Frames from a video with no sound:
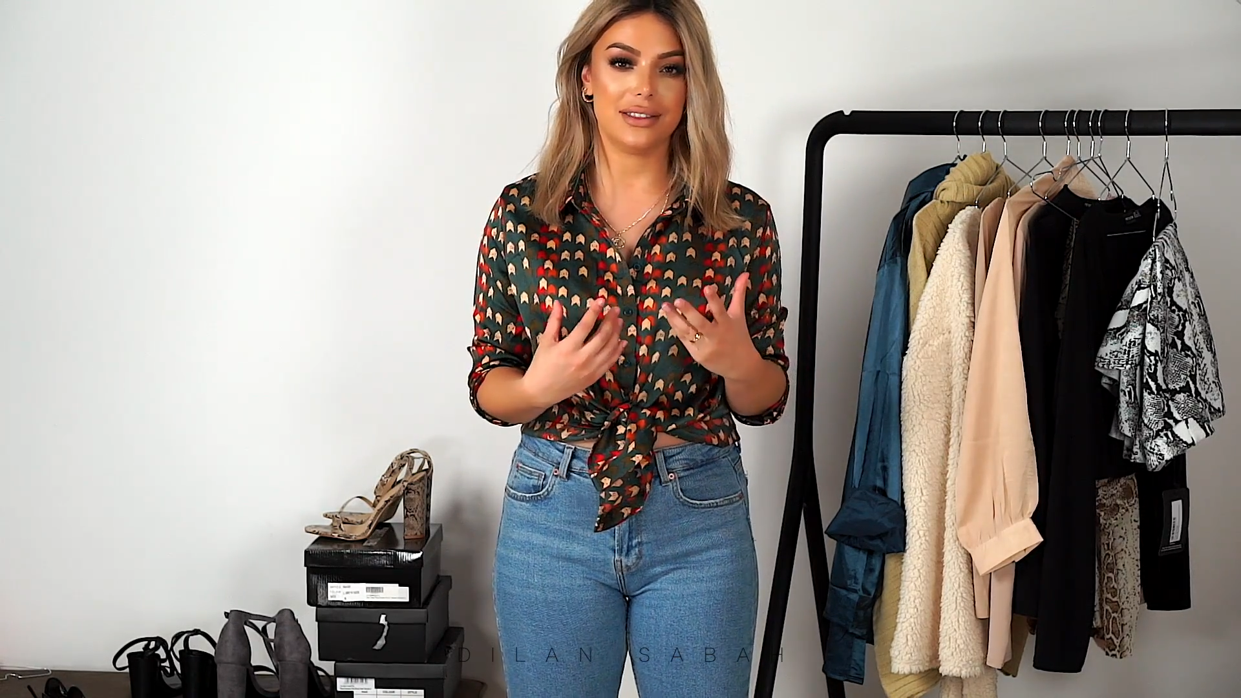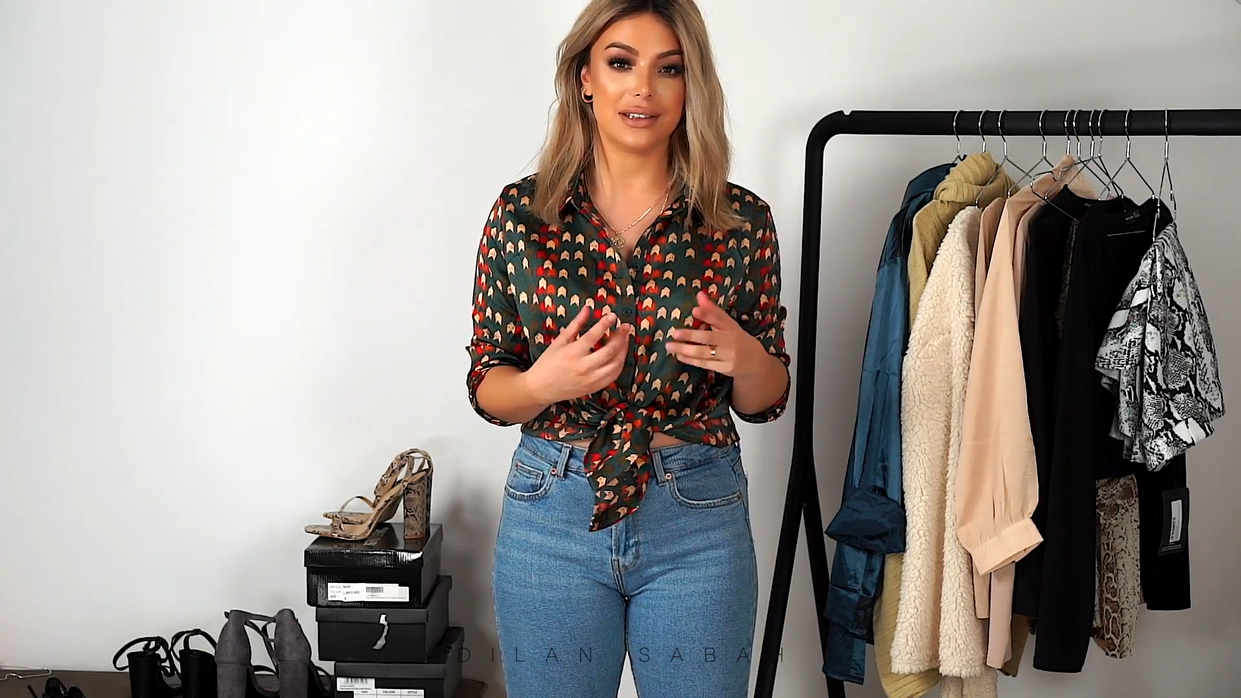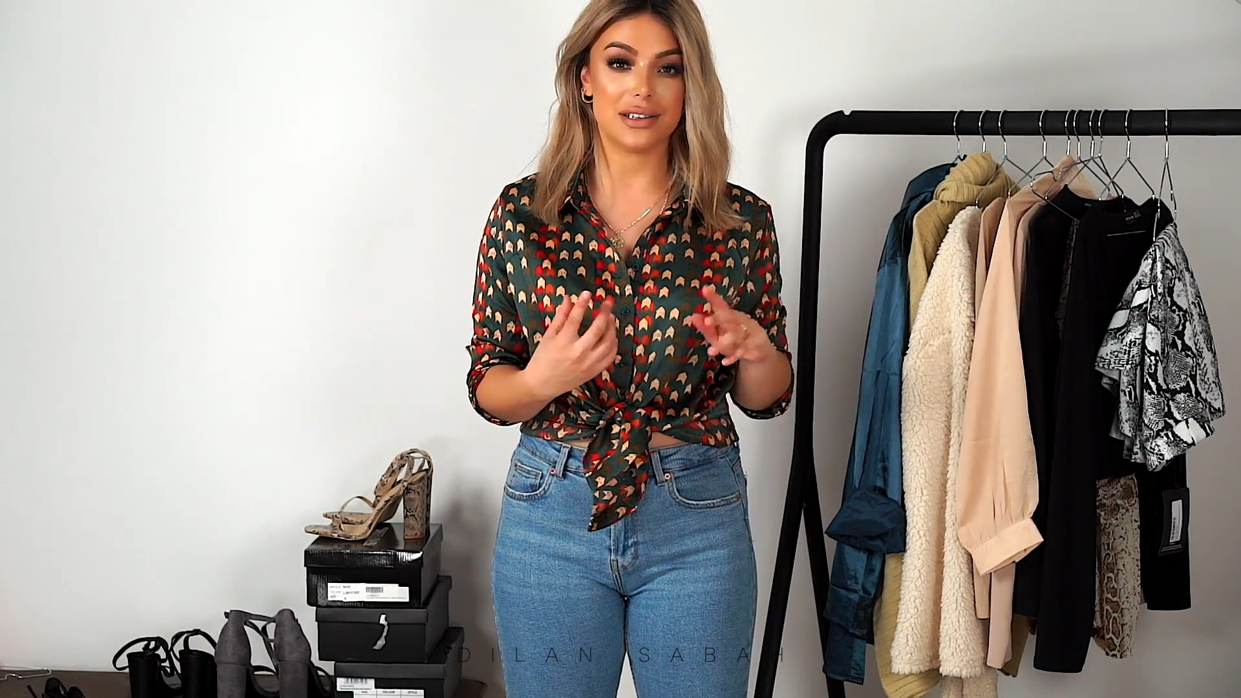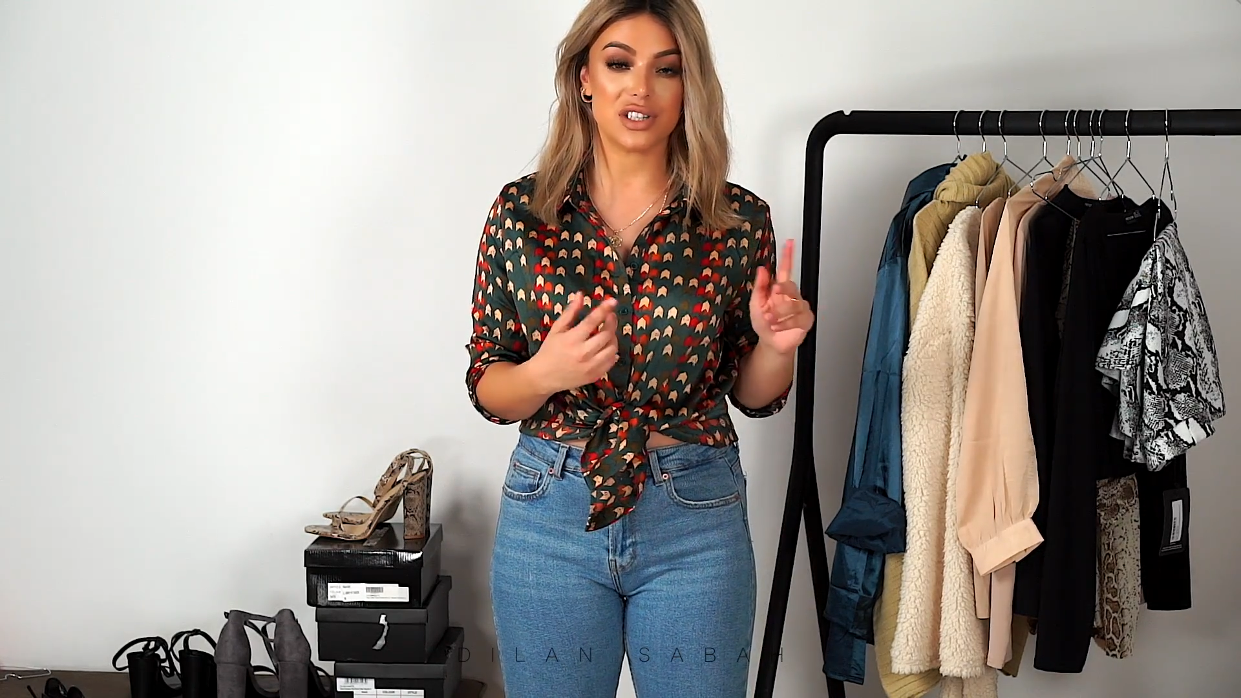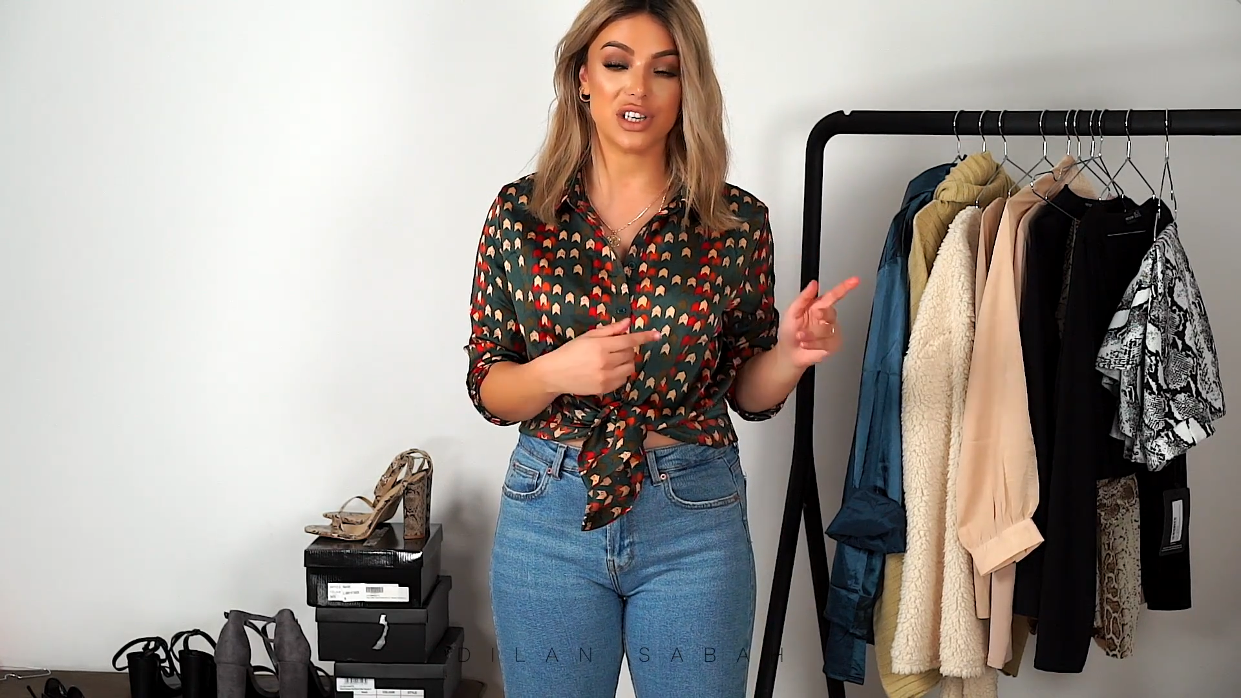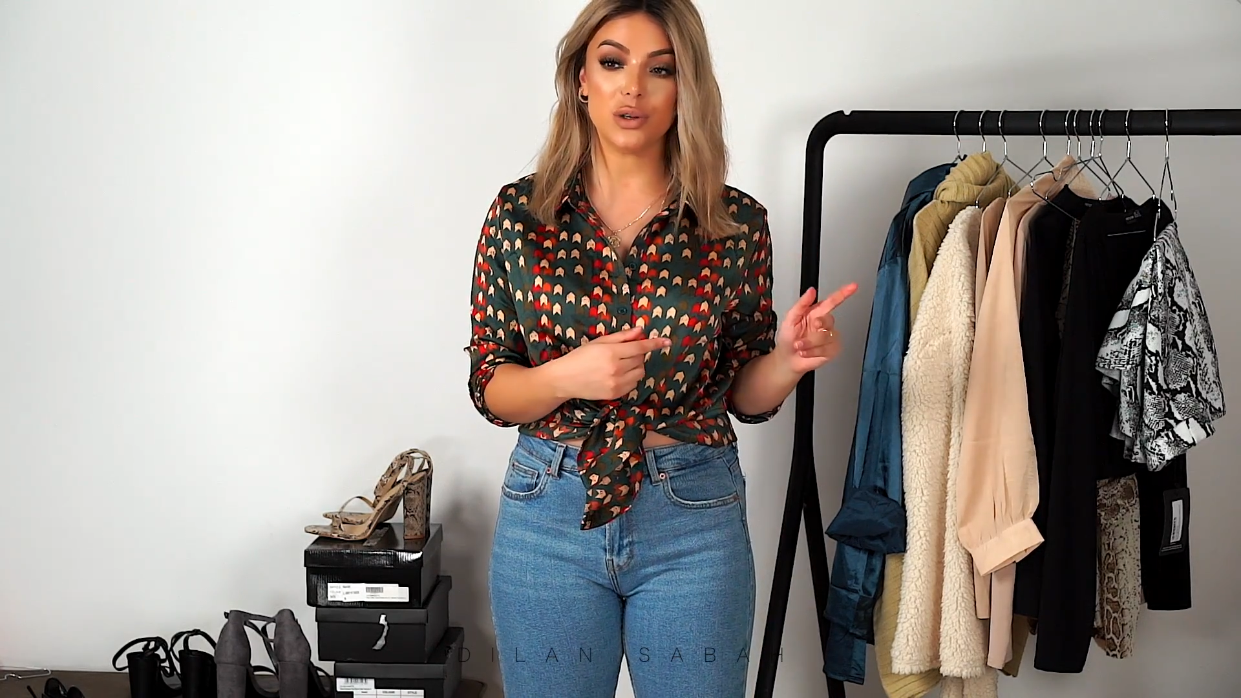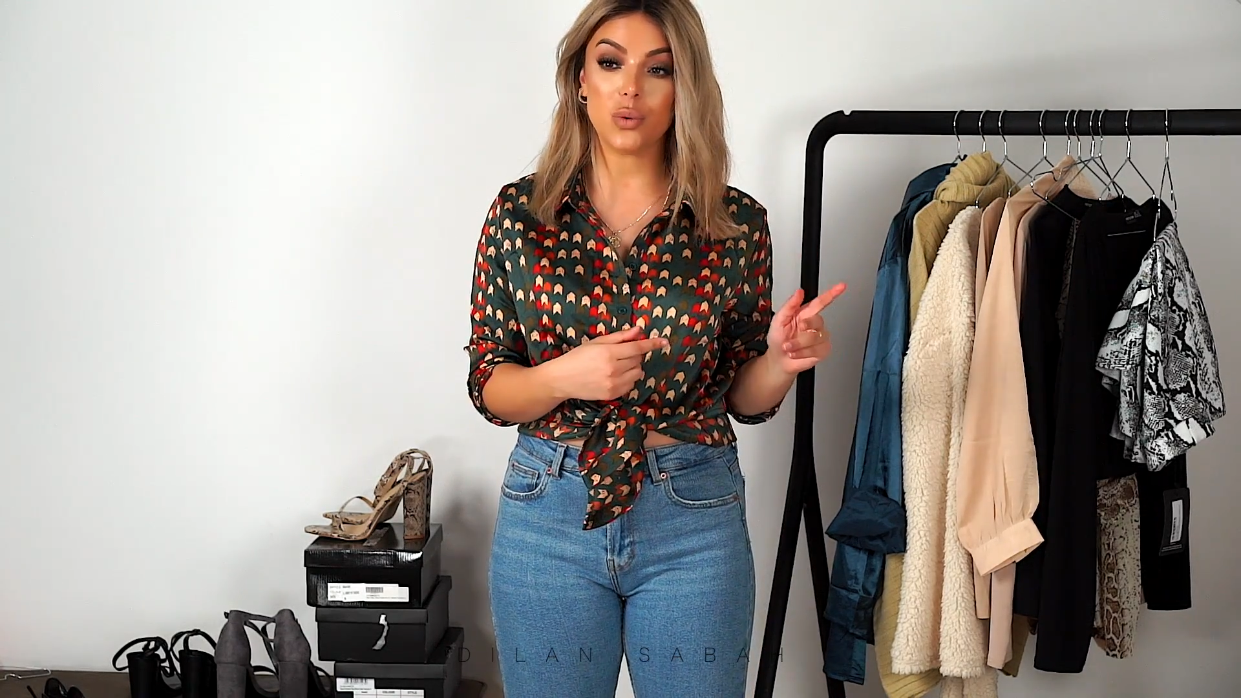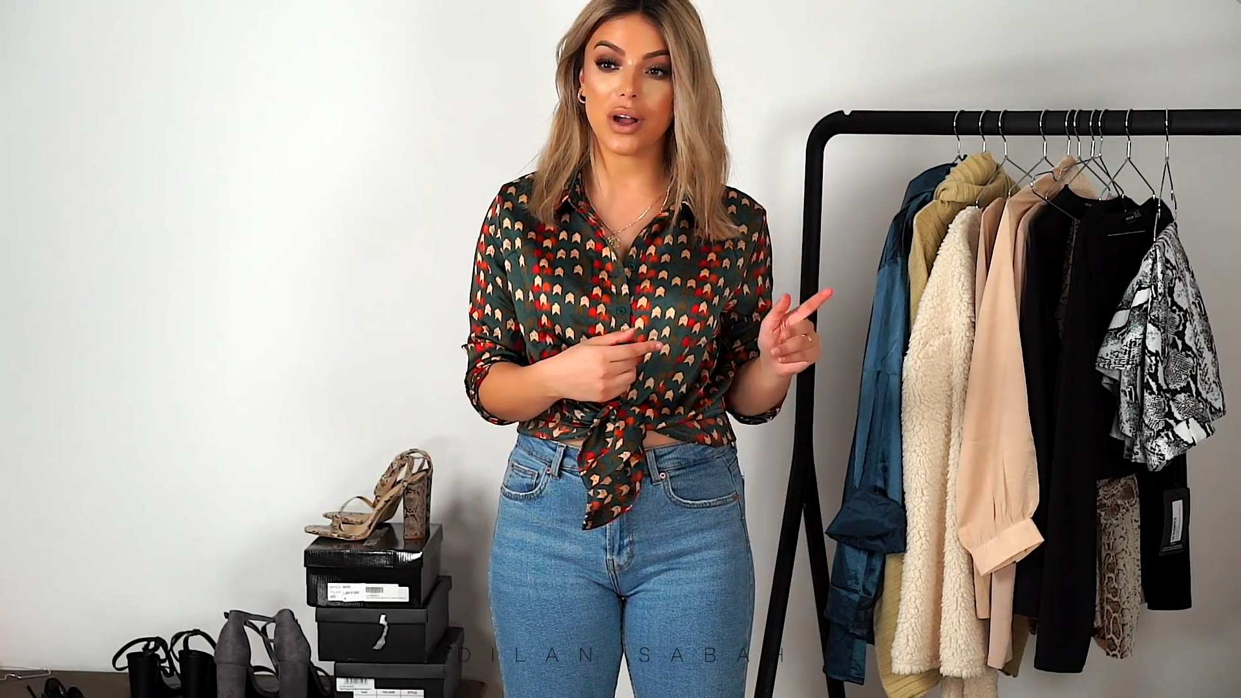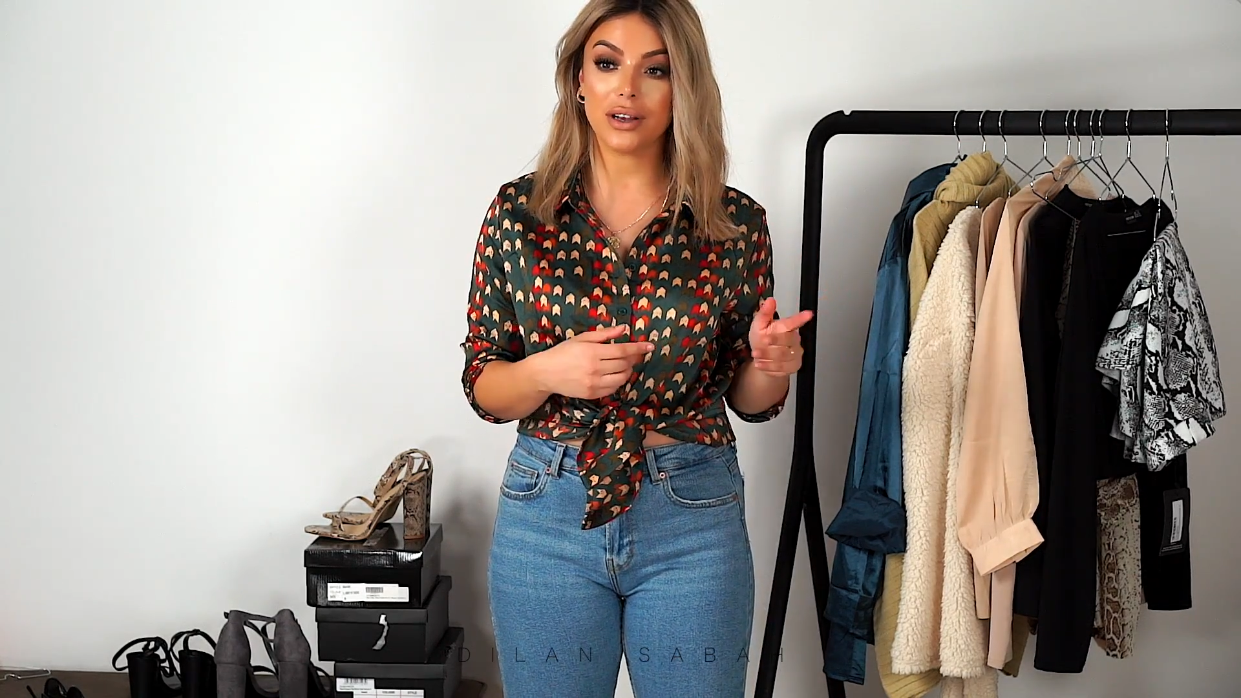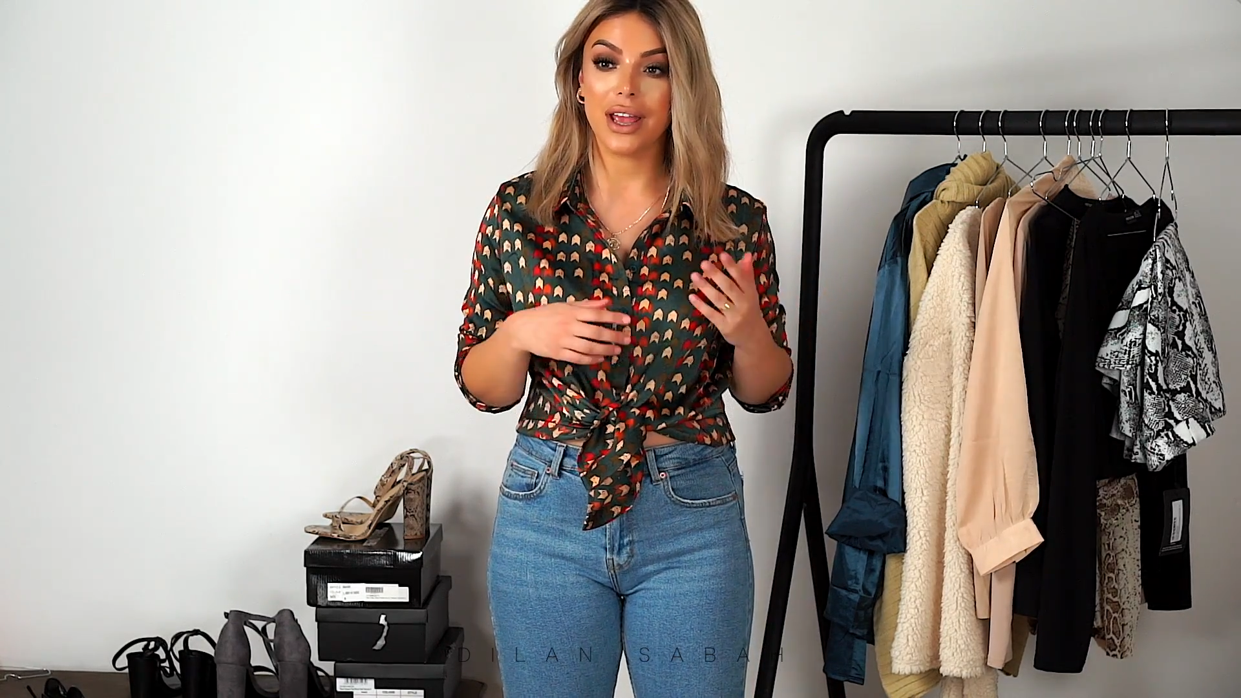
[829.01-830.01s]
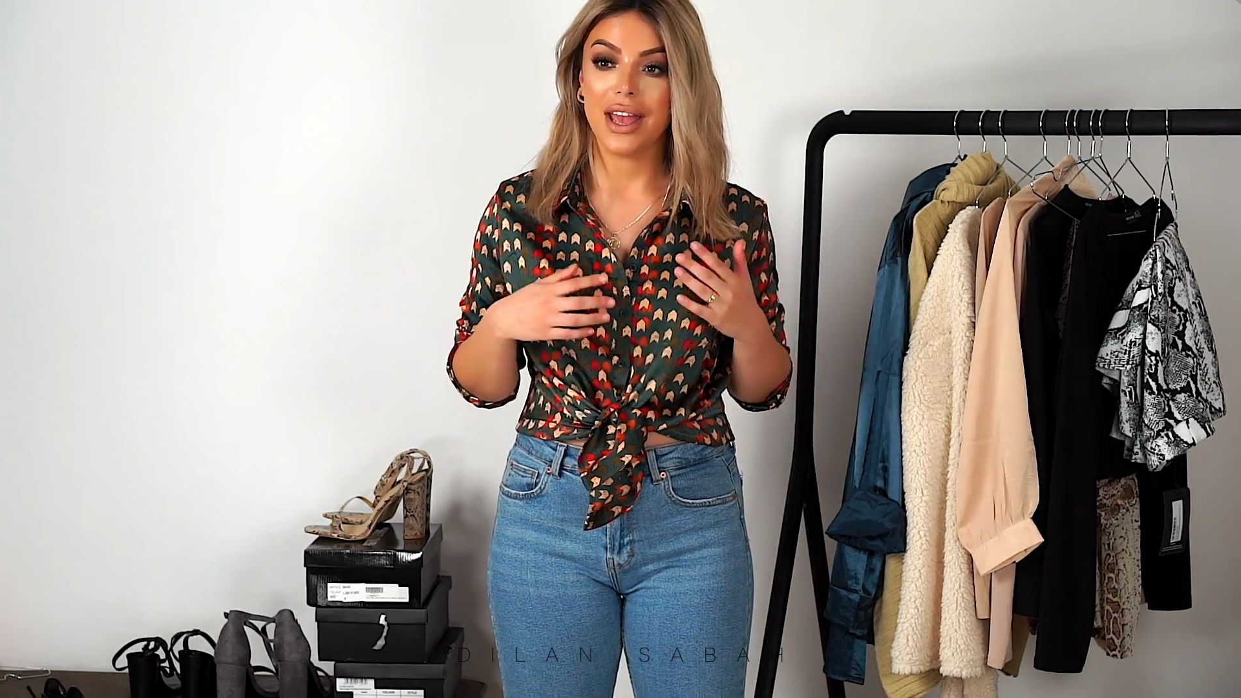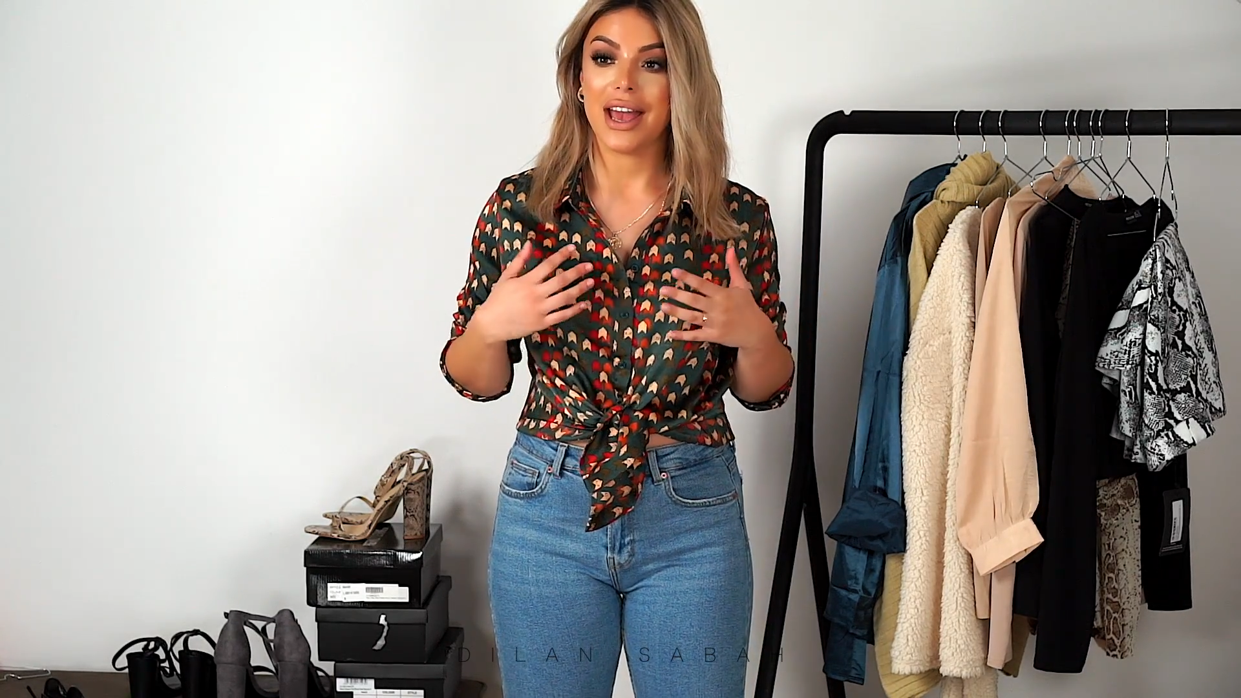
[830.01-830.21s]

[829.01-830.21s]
than the teal one.